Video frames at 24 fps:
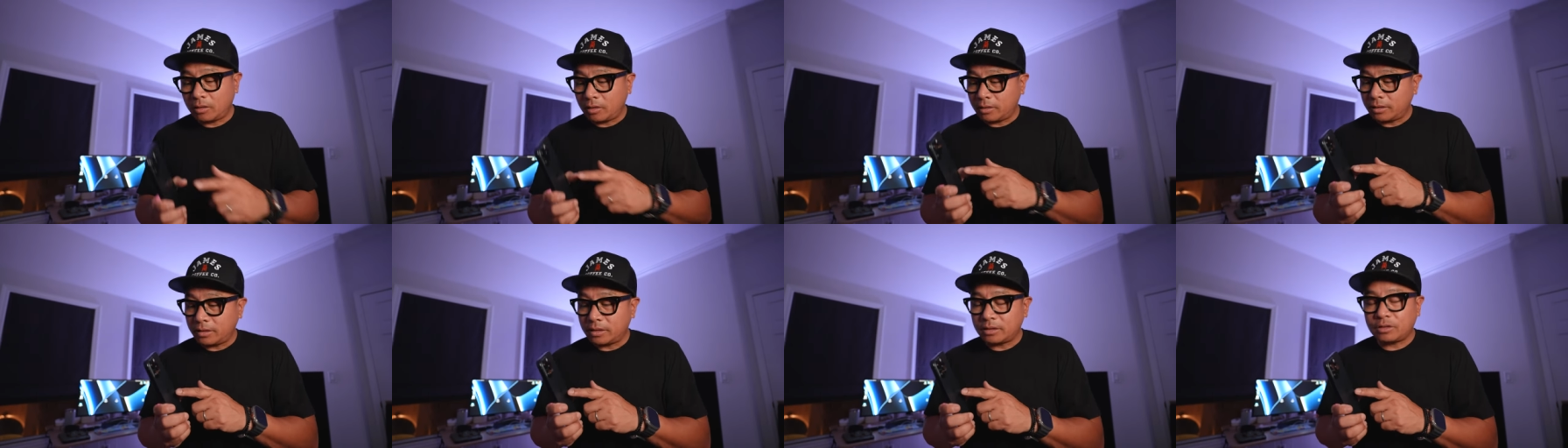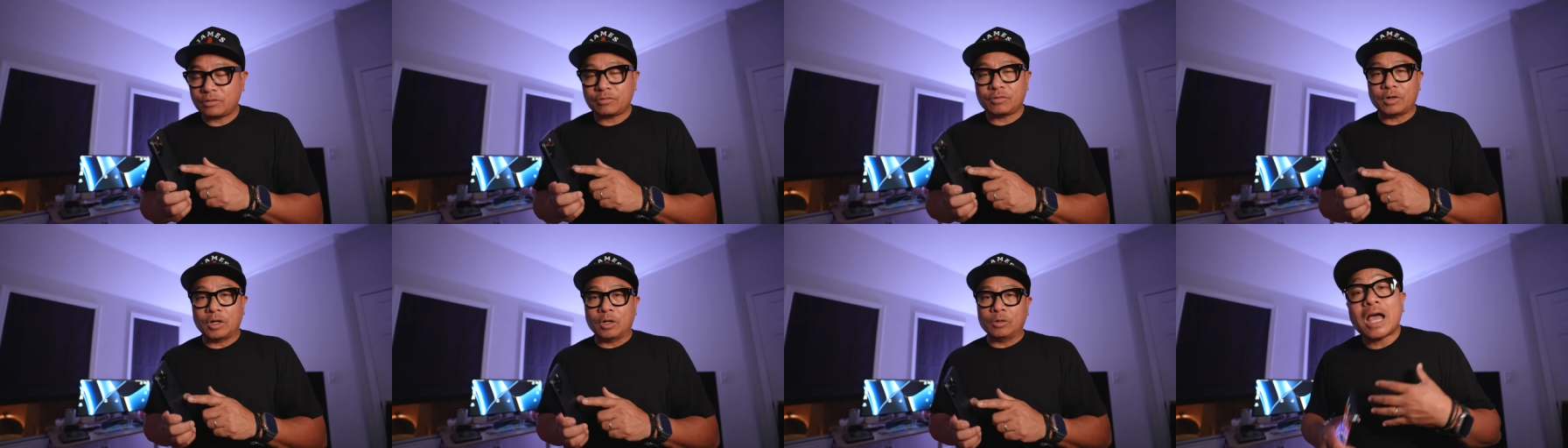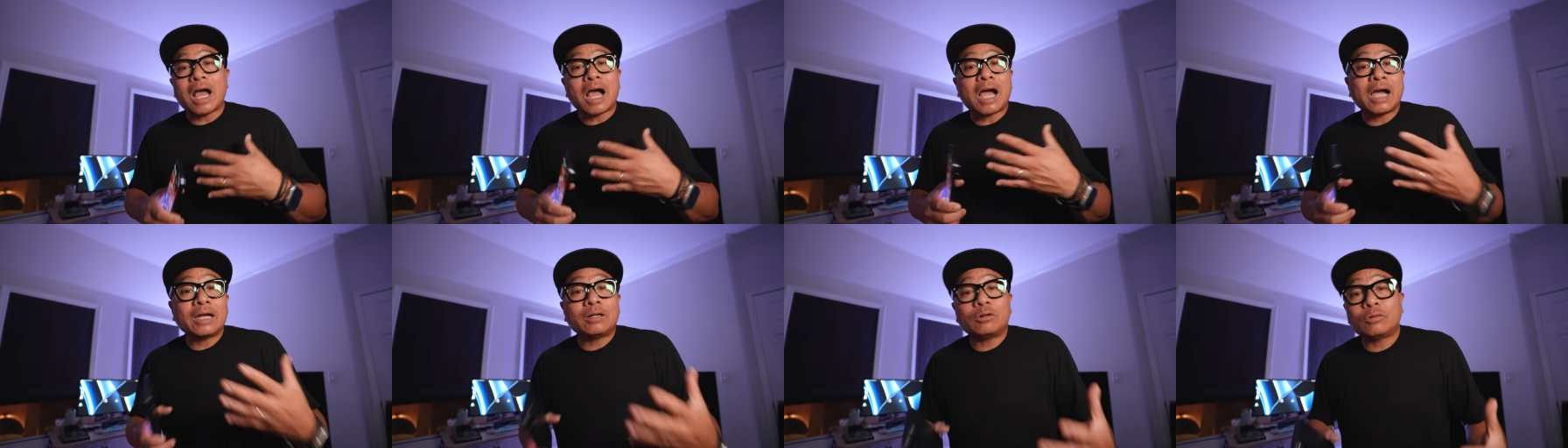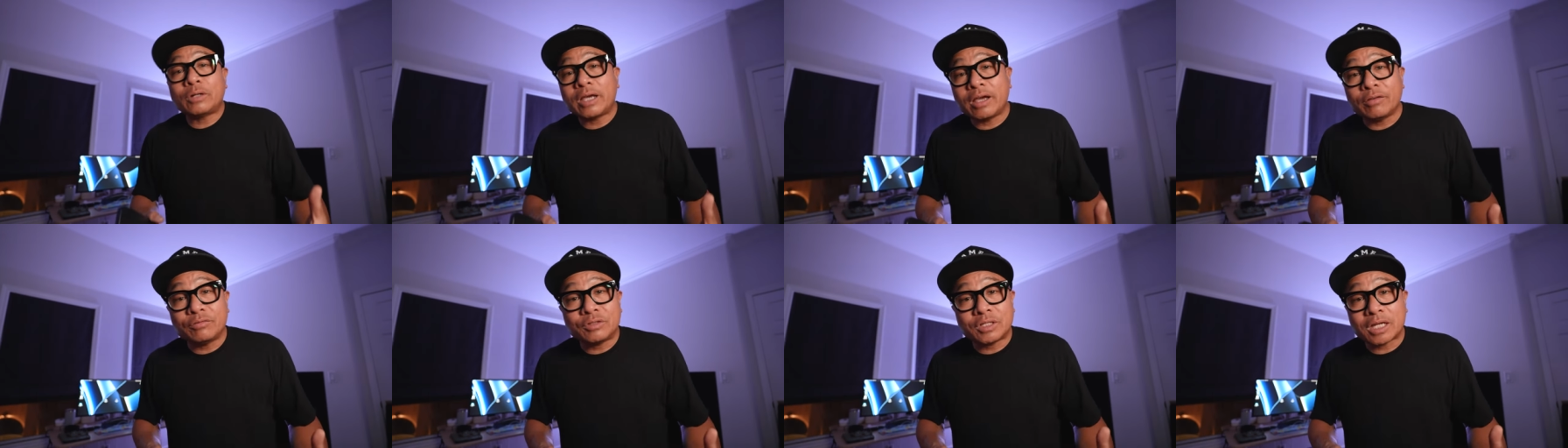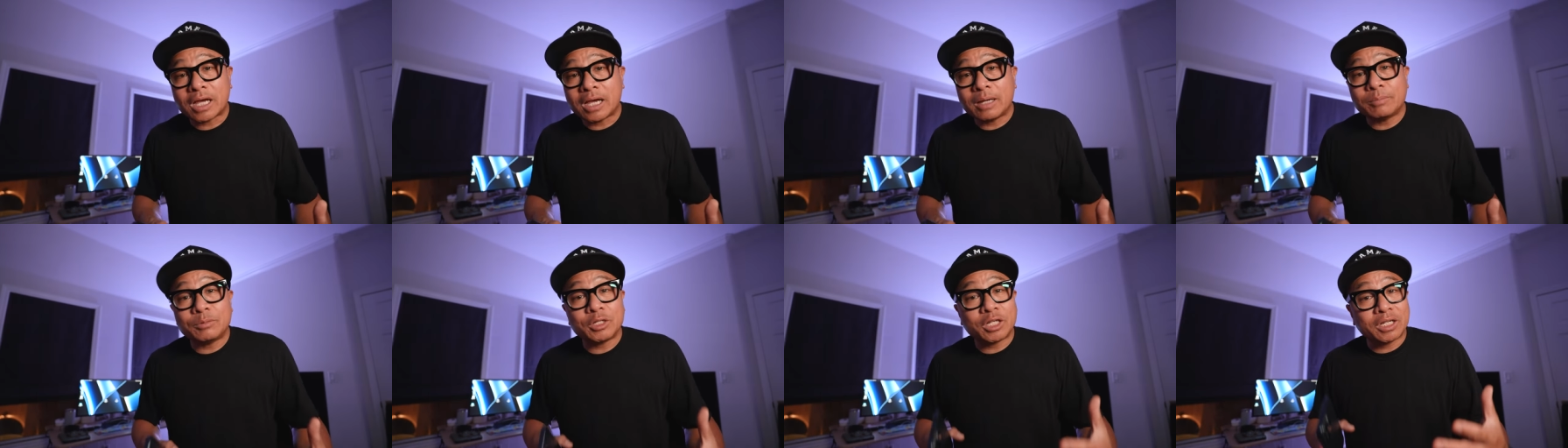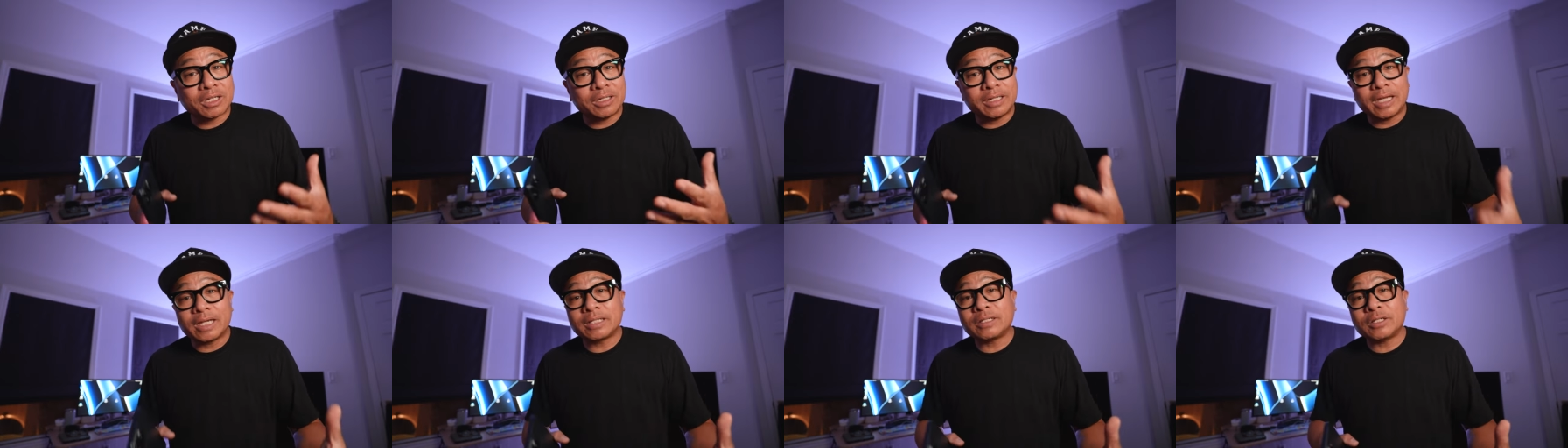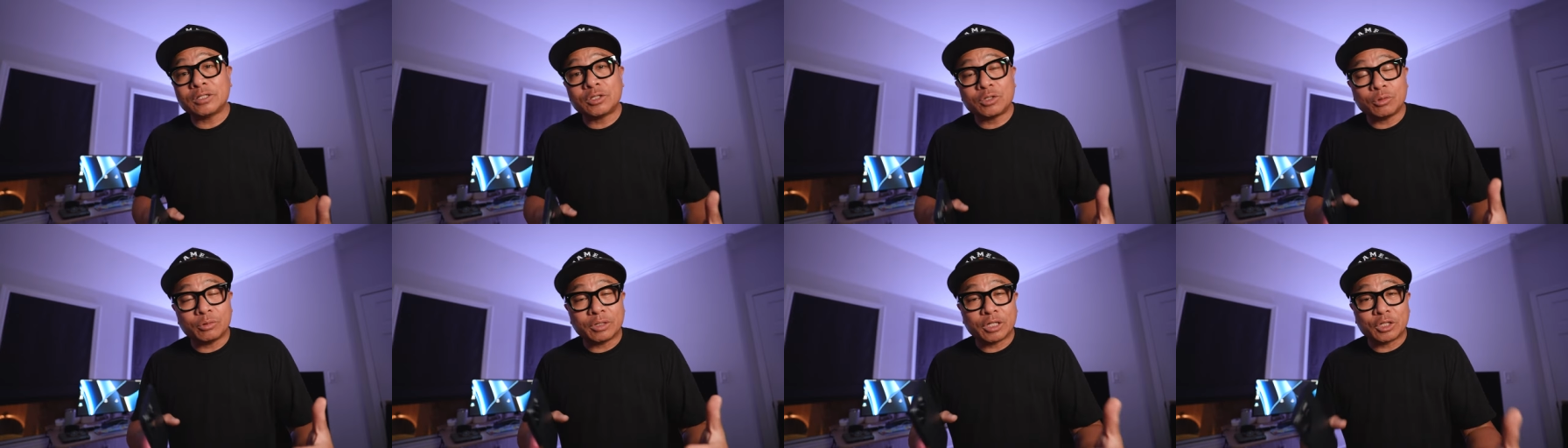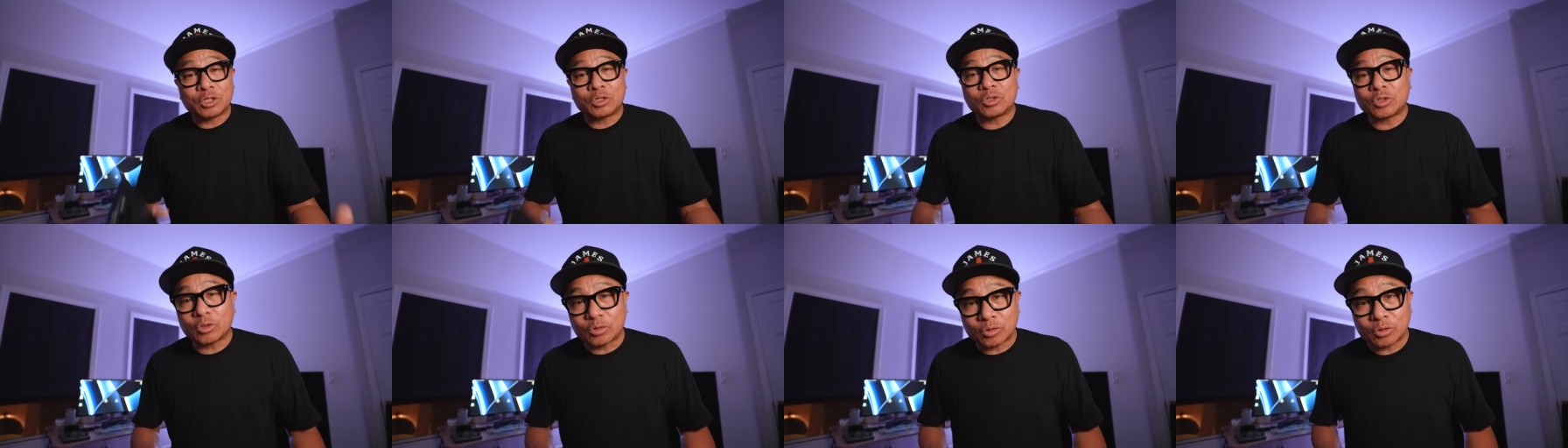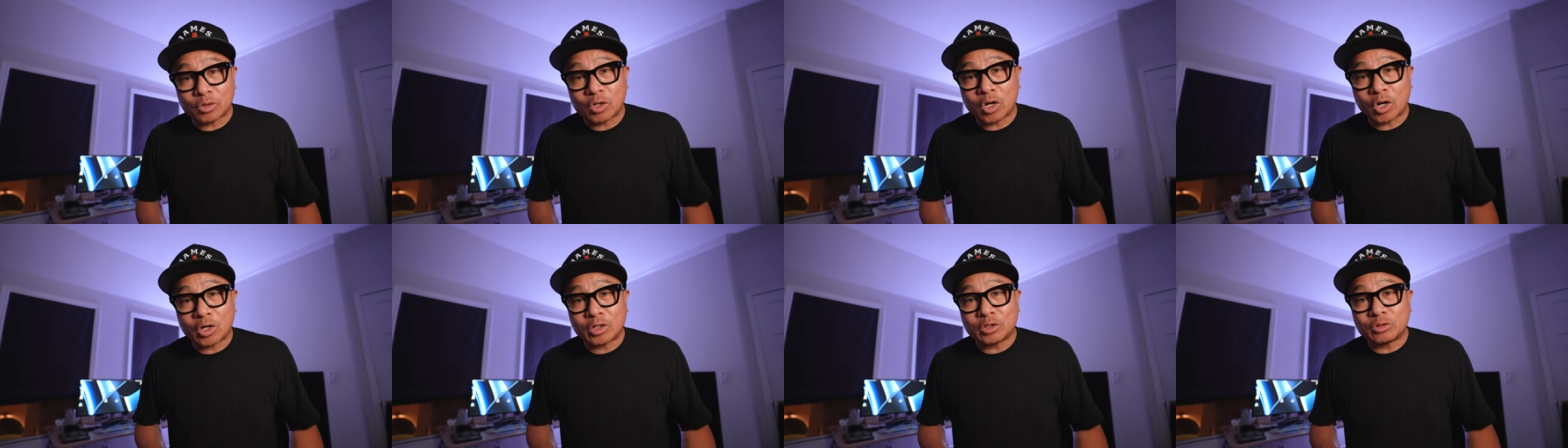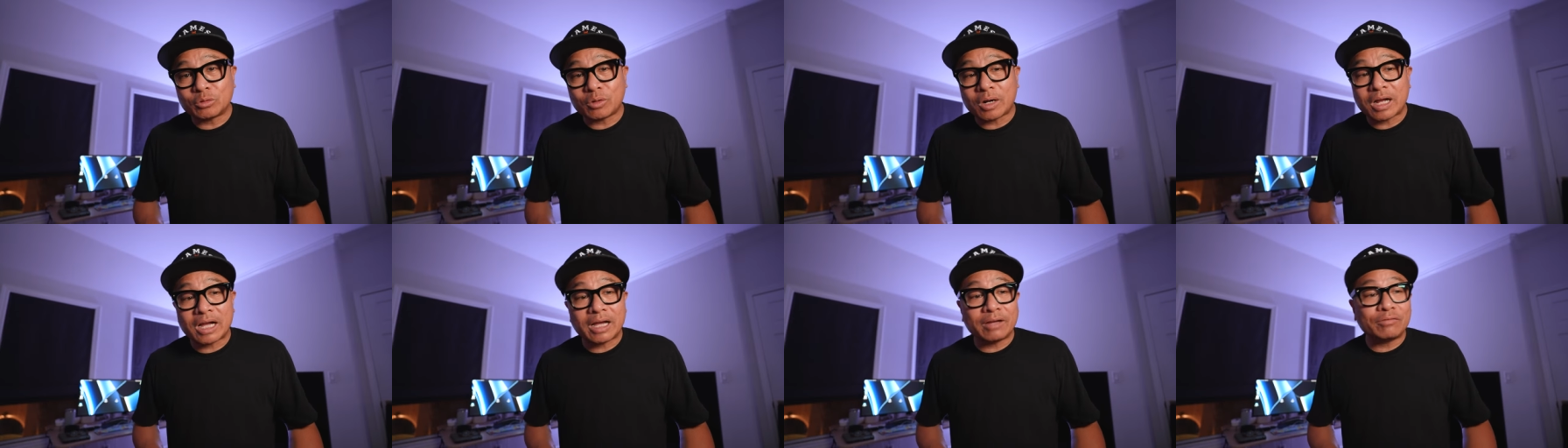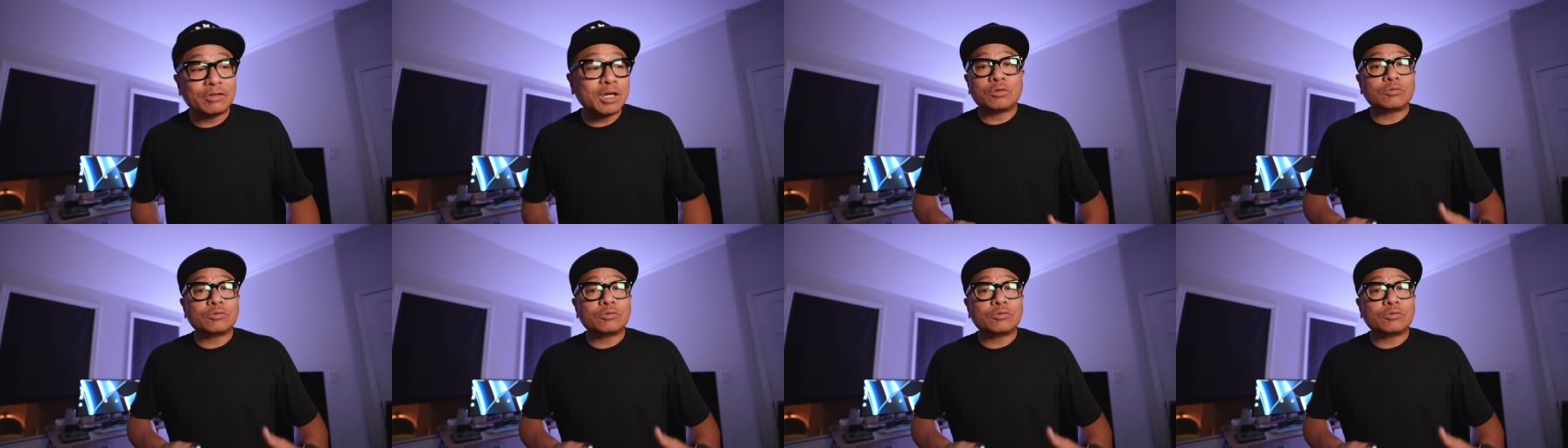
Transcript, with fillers: on this phone. I don't have time to connect it to an external hard drive,